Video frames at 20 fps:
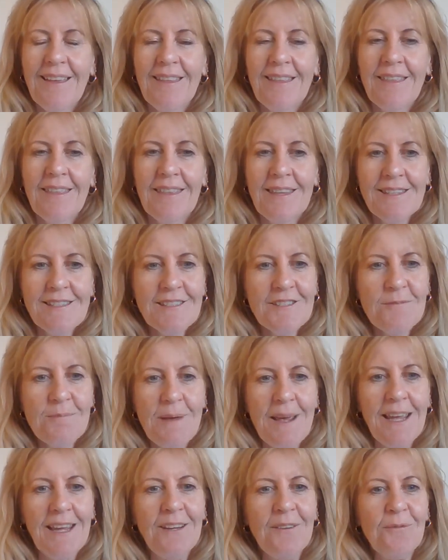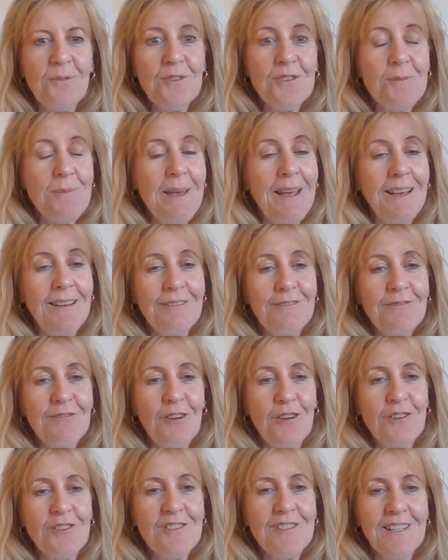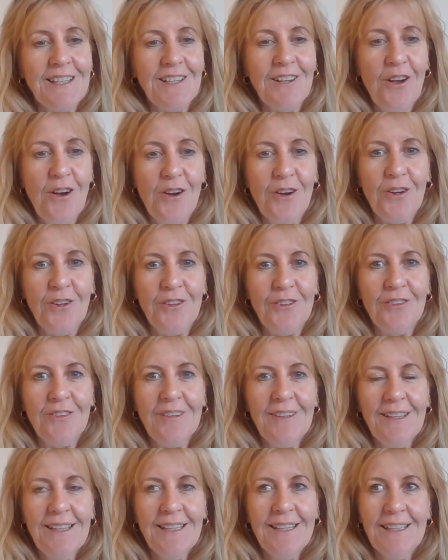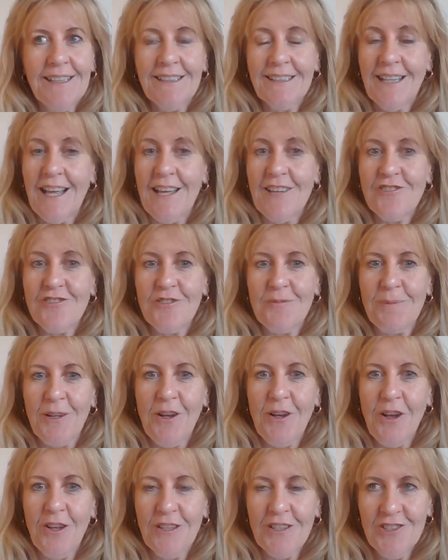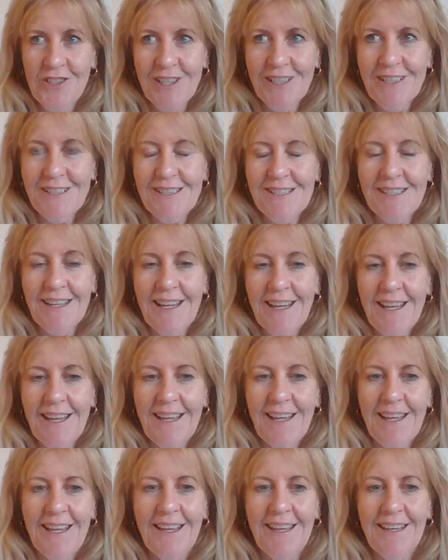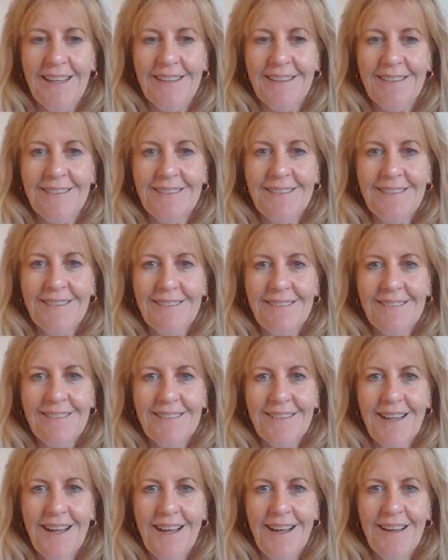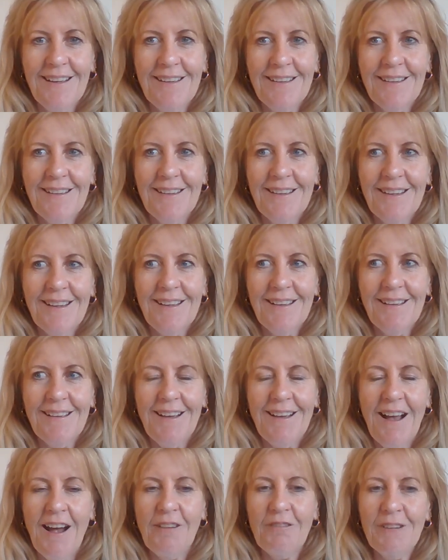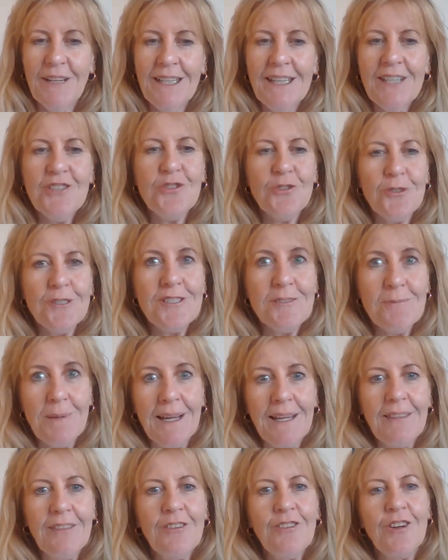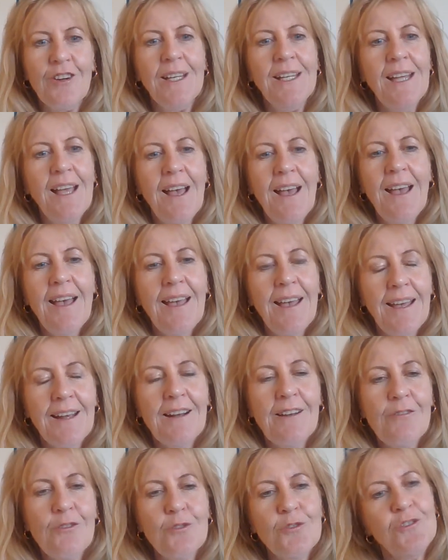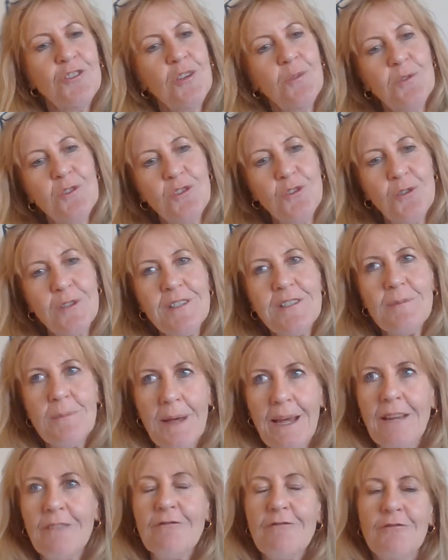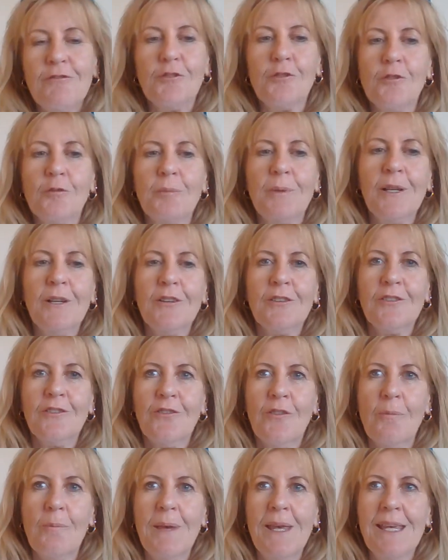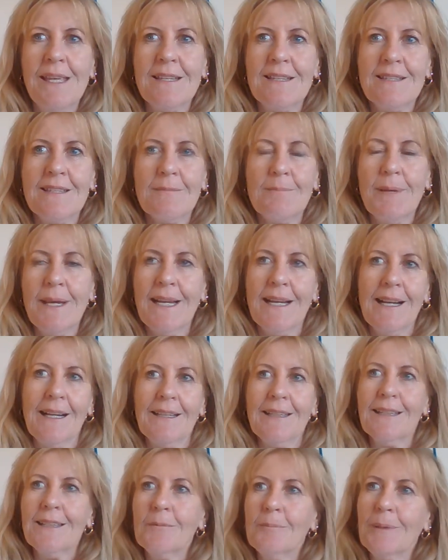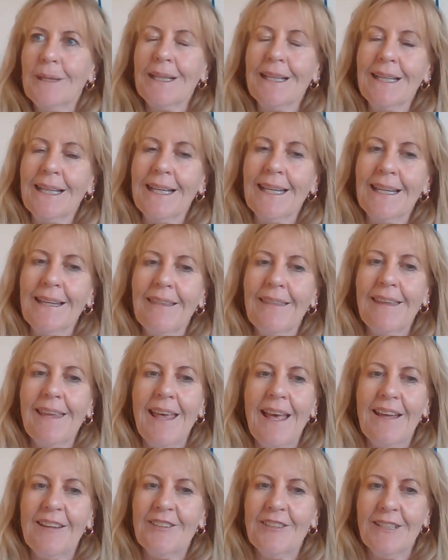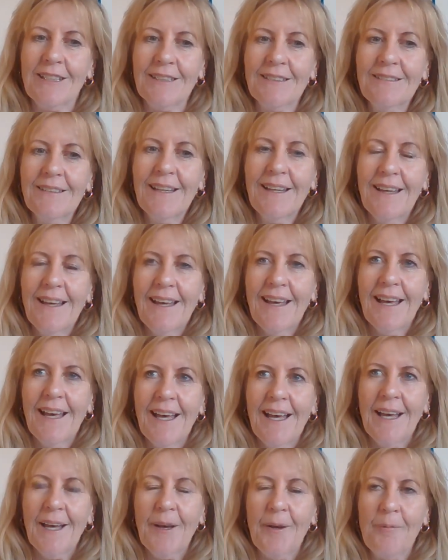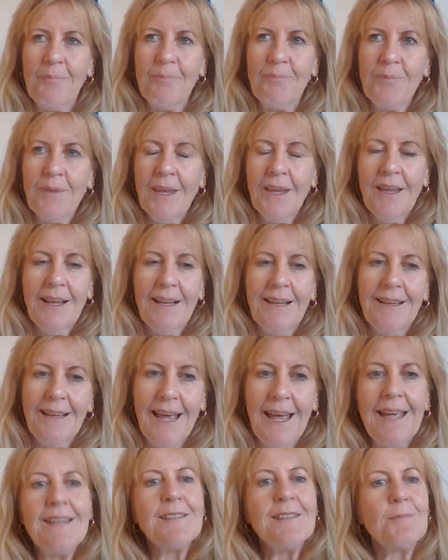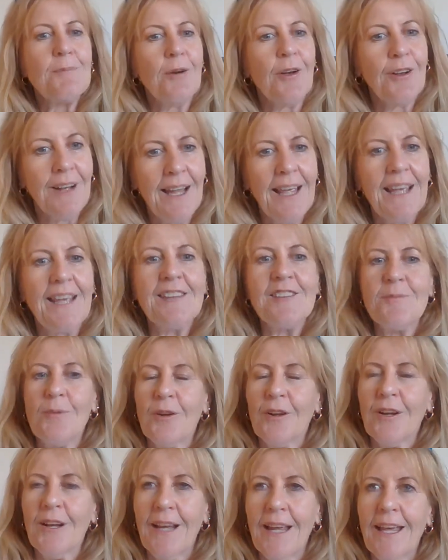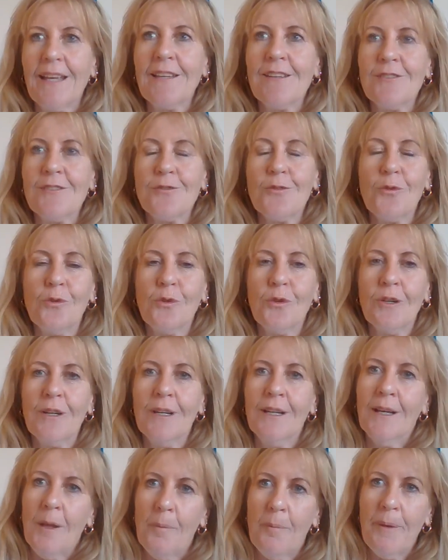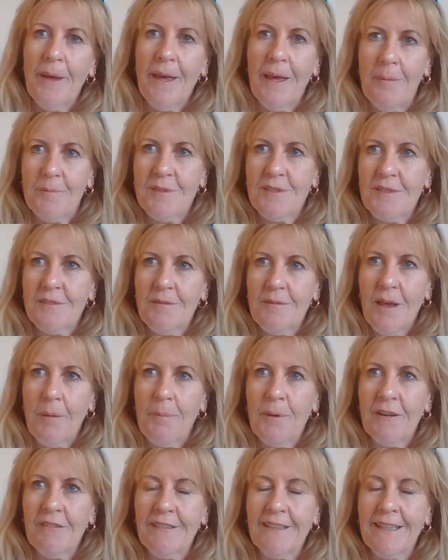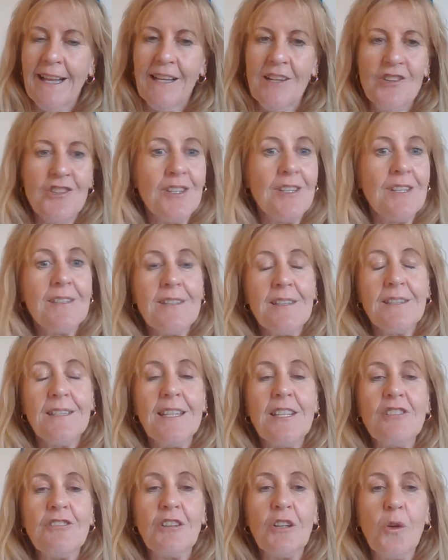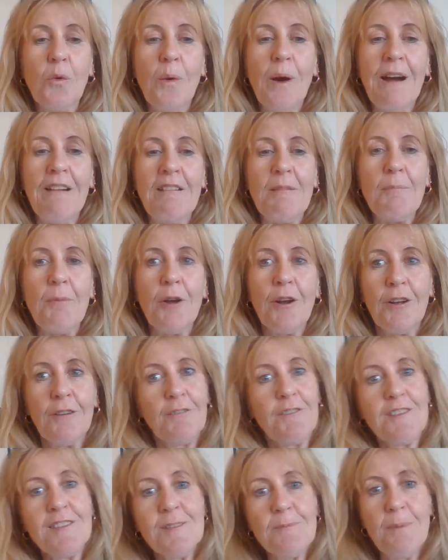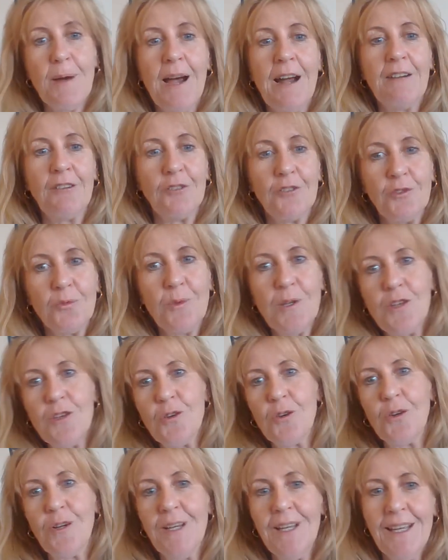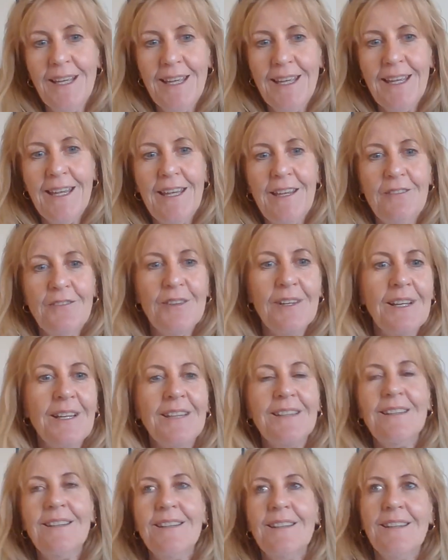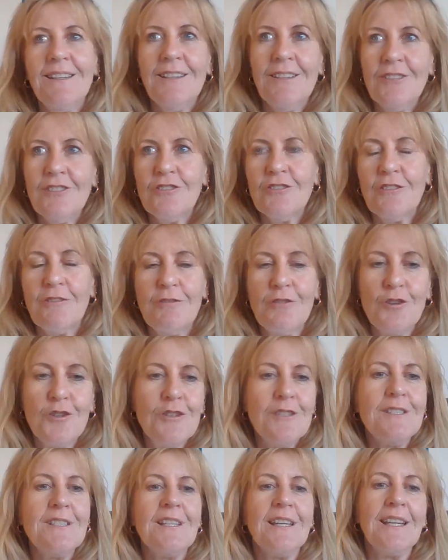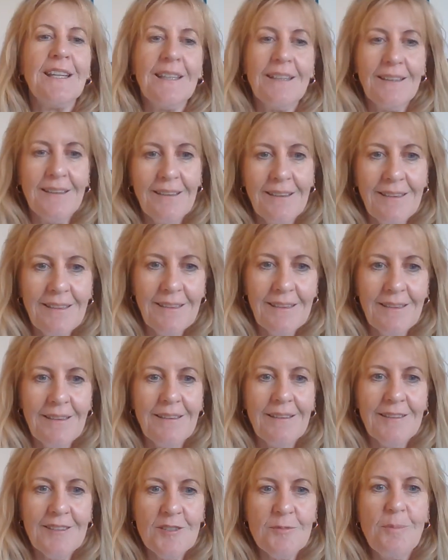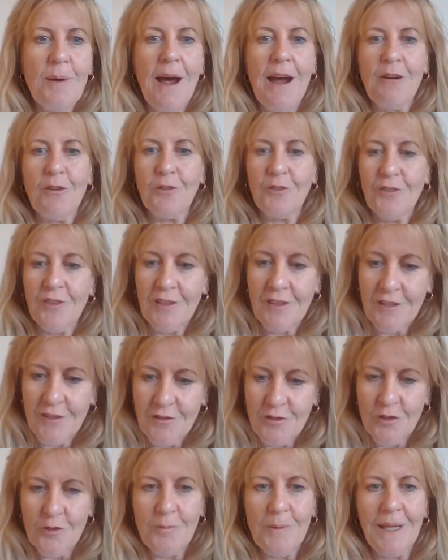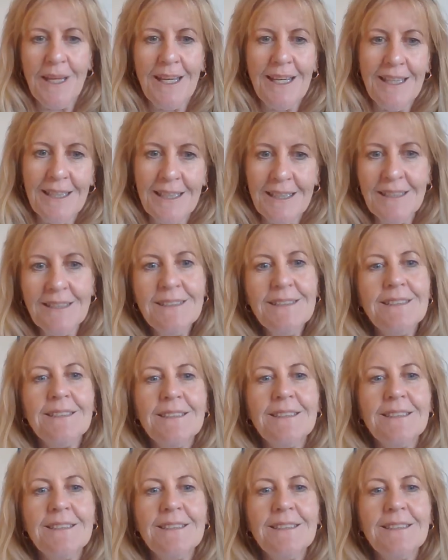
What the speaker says: this domain was about focusing on classroom ecologies, and I really enjoyed Domain 3, and I've also enjoyed Domain 4 because for me it's been a little bit like the onion, um, layers upon layers upon layers, or perhaps a better analogy is the teacher inquiry model of the spirals, where you're ever traversing spirals that are zooming in